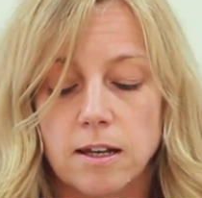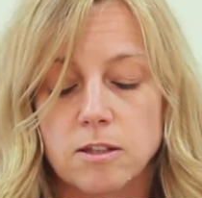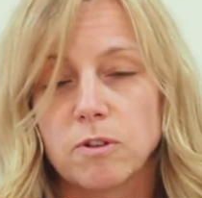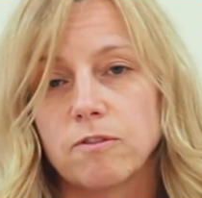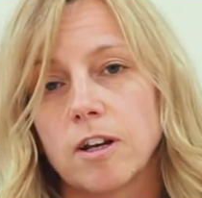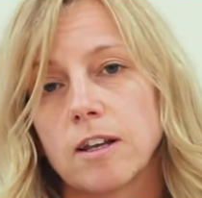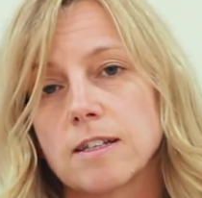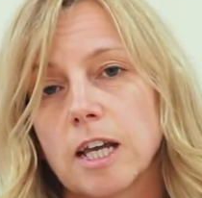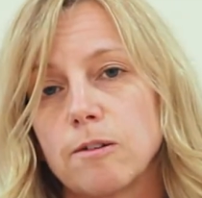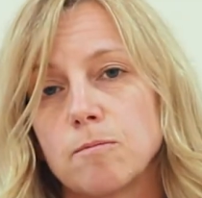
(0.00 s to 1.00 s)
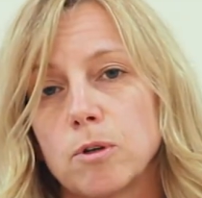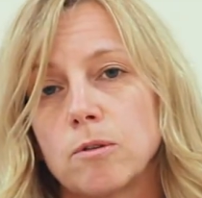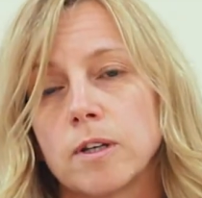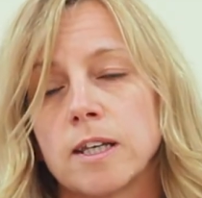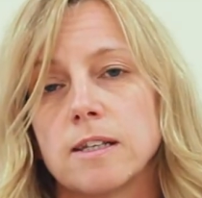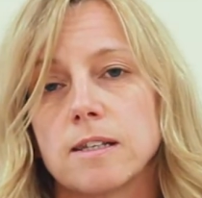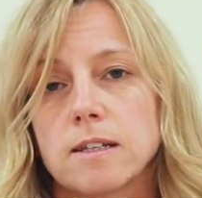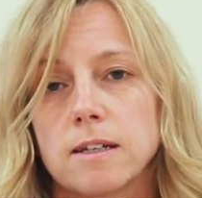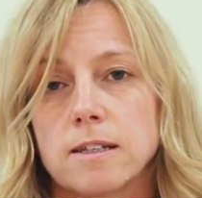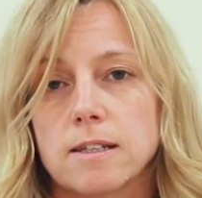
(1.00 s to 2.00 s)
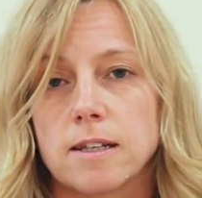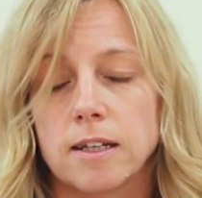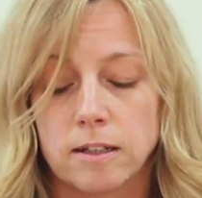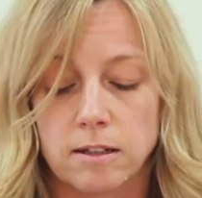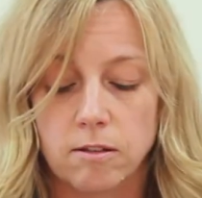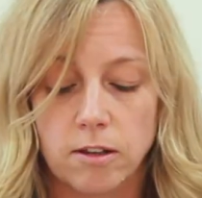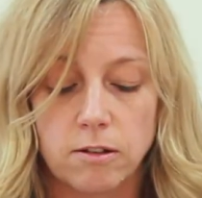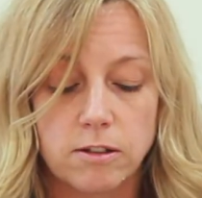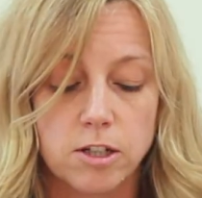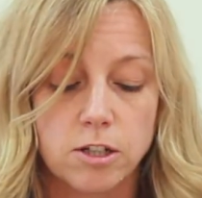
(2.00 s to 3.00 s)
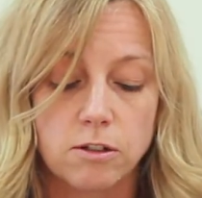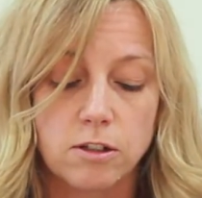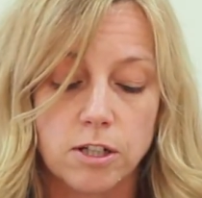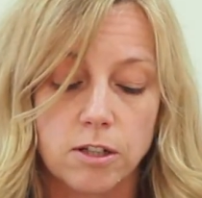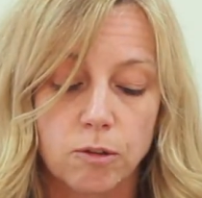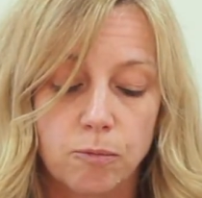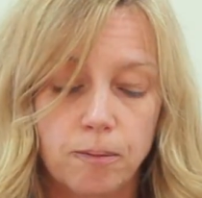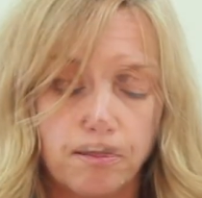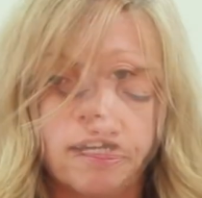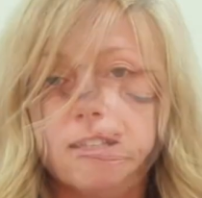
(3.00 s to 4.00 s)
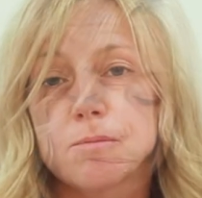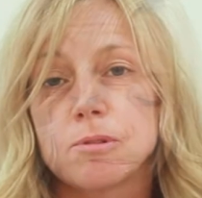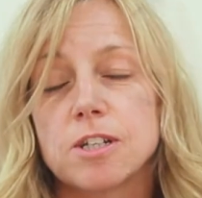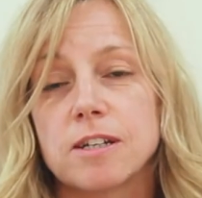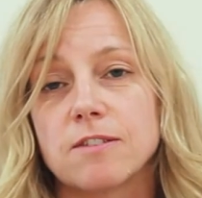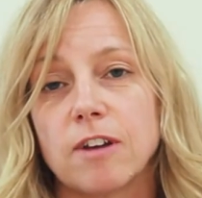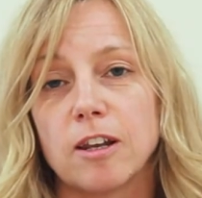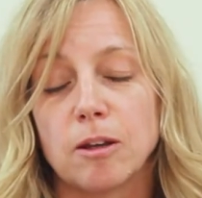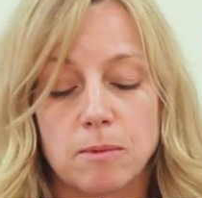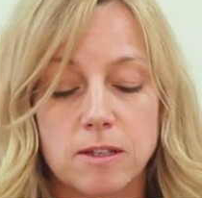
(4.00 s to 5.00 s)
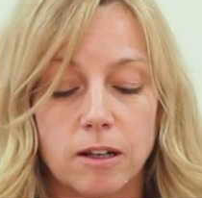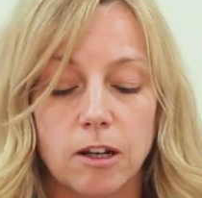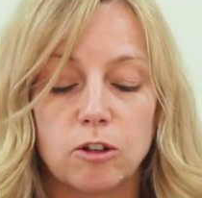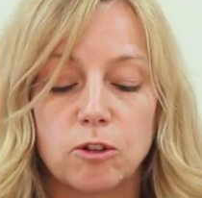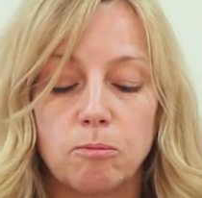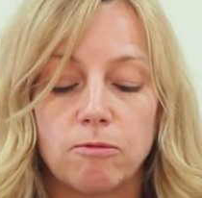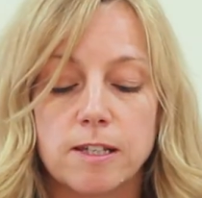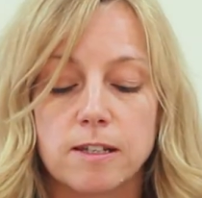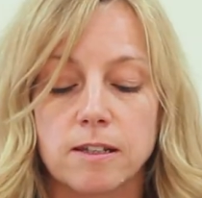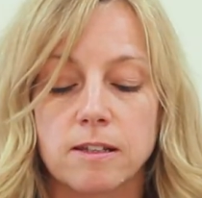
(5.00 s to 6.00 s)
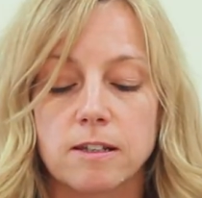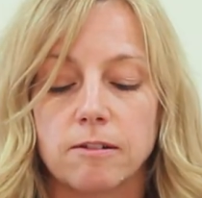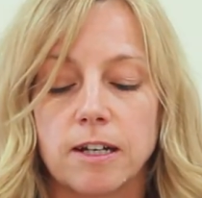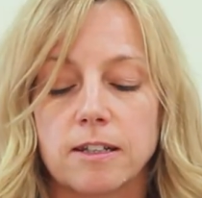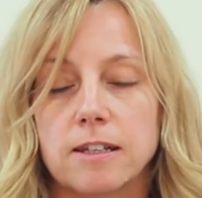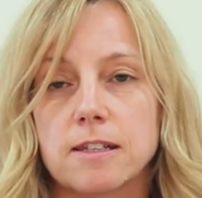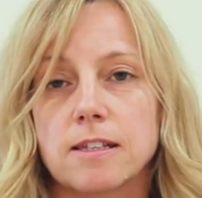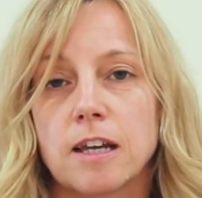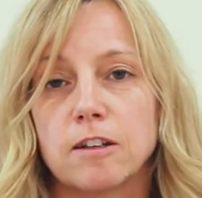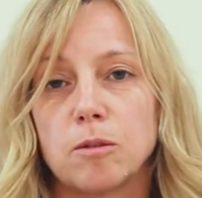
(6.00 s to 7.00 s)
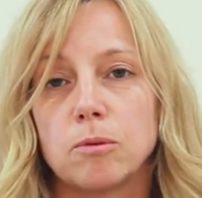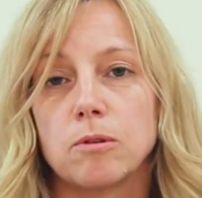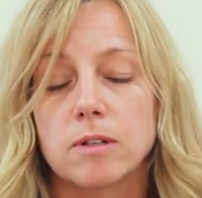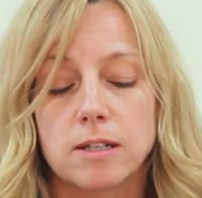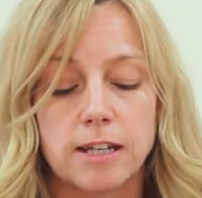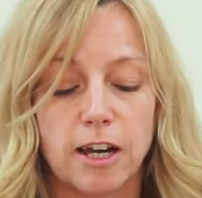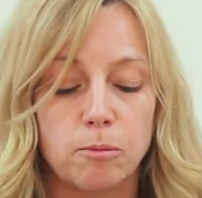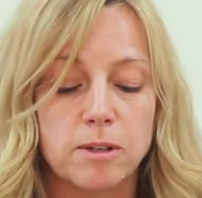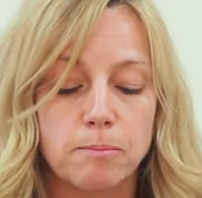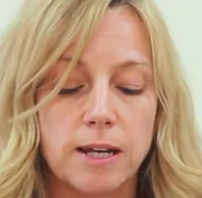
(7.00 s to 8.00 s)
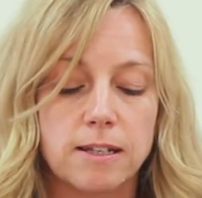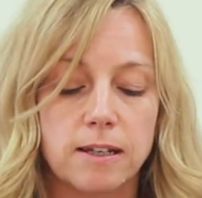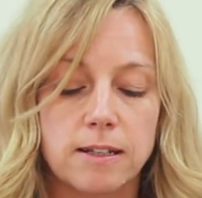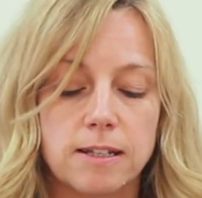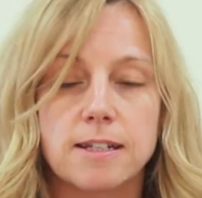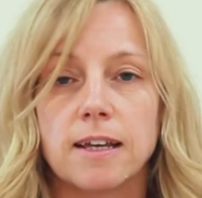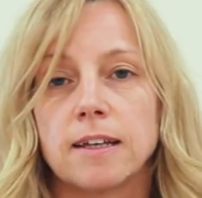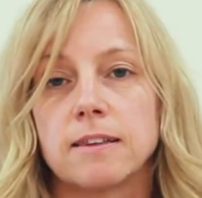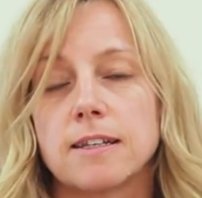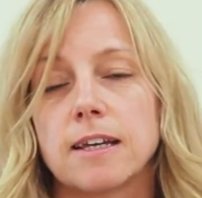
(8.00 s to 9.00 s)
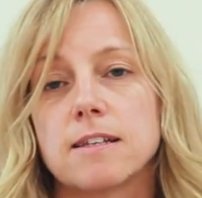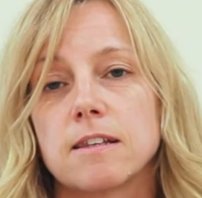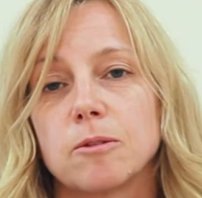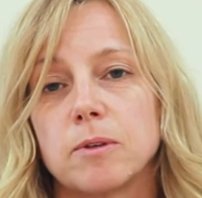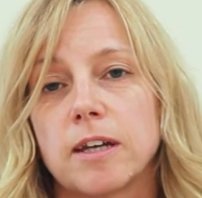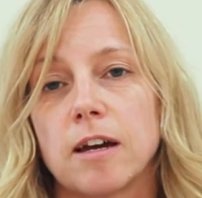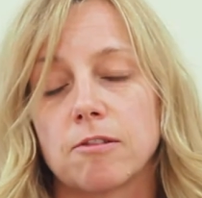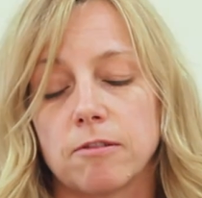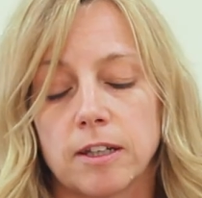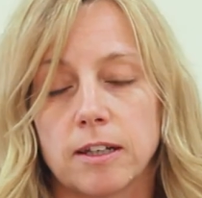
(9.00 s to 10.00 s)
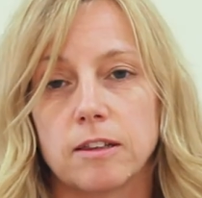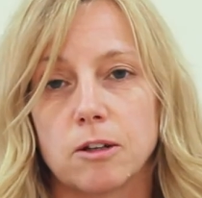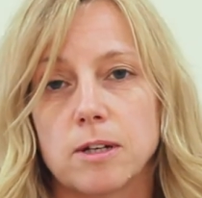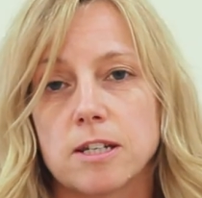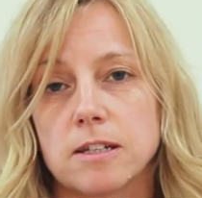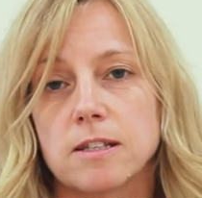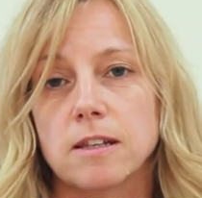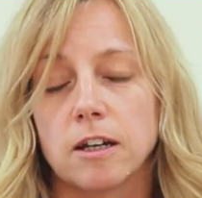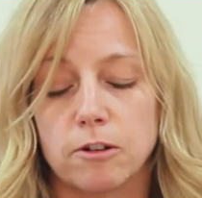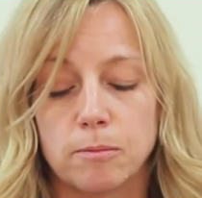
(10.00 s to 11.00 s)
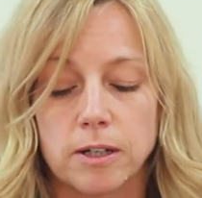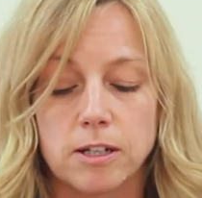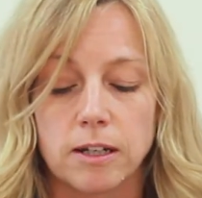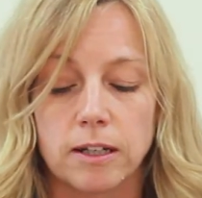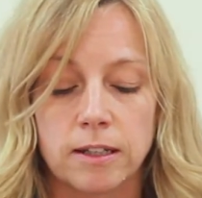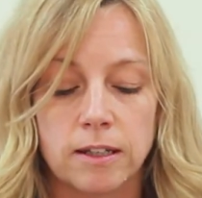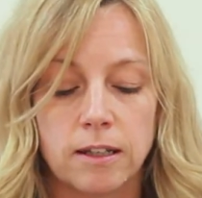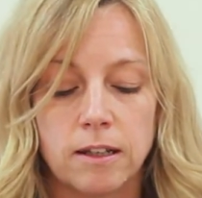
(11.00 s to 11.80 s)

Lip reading: as we've realised how important it is to understand those issues too. As the project develops, local residents are acting as a sounding board to help us better understand the data that we're gathering and the questions that are emerging.